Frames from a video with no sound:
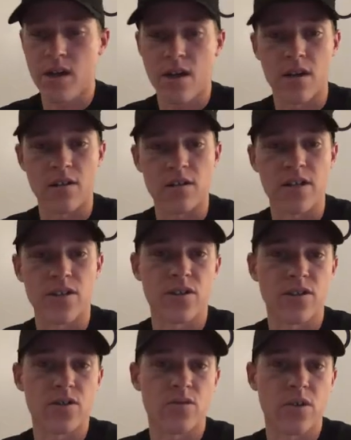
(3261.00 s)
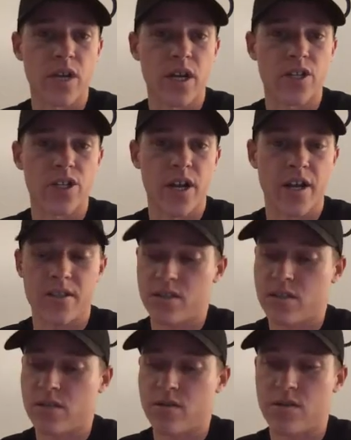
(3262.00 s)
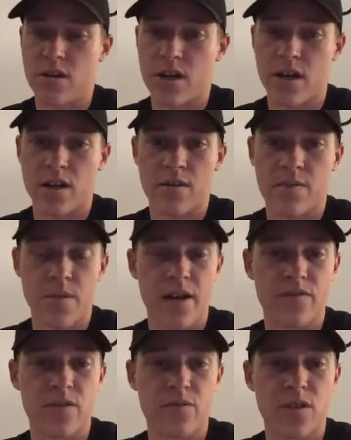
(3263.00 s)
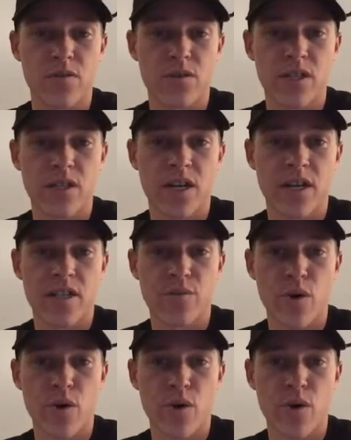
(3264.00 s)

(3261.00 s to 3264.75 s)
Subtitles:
our listeners will get a chance to have some new insights,